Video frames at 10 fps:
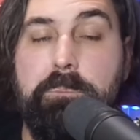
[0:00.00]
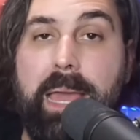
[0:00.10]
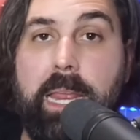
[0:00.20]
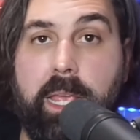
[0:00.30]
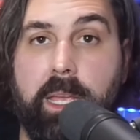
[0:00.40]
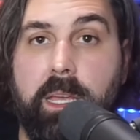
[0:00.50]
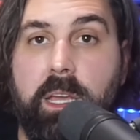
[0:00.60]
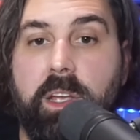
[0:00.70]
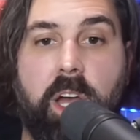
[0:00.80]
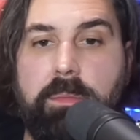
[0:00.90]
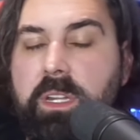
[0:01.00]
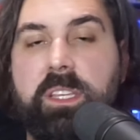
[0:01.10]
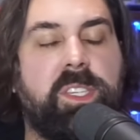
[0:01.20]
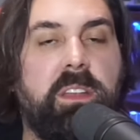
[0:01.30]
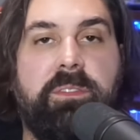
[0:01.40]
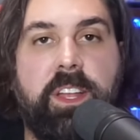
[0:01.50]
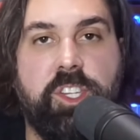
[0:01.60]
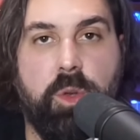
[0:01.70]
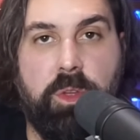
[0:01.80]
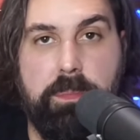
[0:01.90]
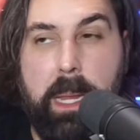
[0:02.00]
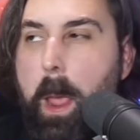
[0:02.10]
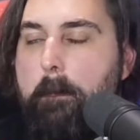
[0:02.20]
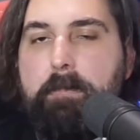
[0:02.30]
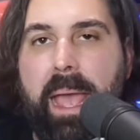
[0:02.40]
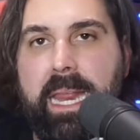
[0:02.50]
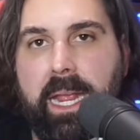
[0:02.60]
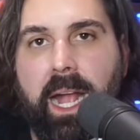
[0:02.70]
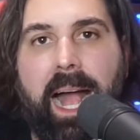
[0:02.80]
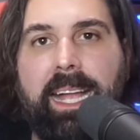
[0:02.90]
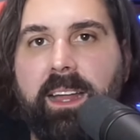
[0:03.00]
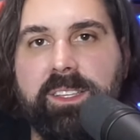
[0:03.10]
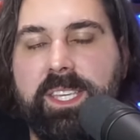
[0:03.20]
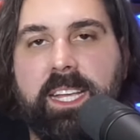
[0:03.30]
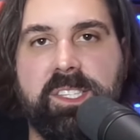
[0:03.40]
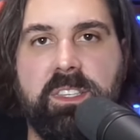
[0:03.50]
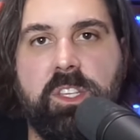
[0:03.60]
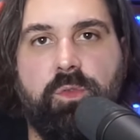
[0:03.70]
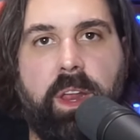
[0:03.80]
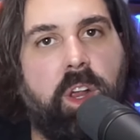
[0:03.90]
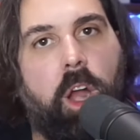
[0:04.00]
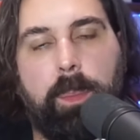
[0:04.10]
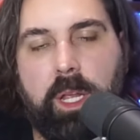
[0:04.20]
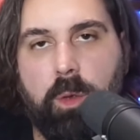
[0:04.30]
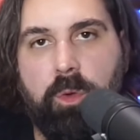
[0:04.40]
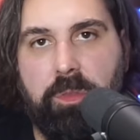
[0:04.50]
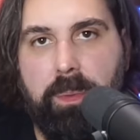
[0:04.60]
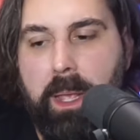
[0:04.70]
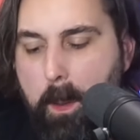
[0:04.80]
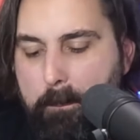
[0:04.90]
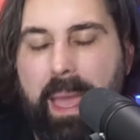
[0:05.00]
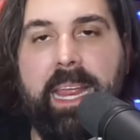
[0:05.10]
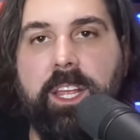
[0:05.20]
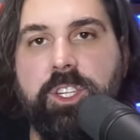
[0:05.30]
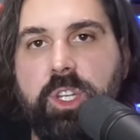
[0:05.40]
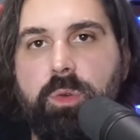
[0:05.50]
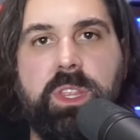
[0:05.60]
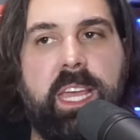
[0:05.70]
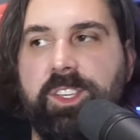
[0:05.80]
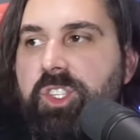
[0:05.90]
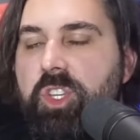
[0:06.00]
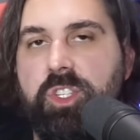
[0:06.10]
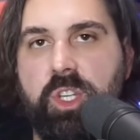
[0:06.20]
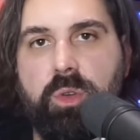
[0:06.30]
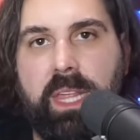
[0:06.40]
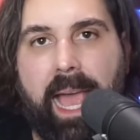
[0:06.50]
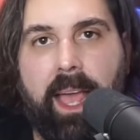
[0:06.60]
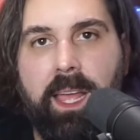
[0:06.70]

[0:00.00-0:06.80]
Benny, come to this convention with me. Benny, I got us tickets to this red carpet. Come with me. Oh, Benny, I see. do this, do that.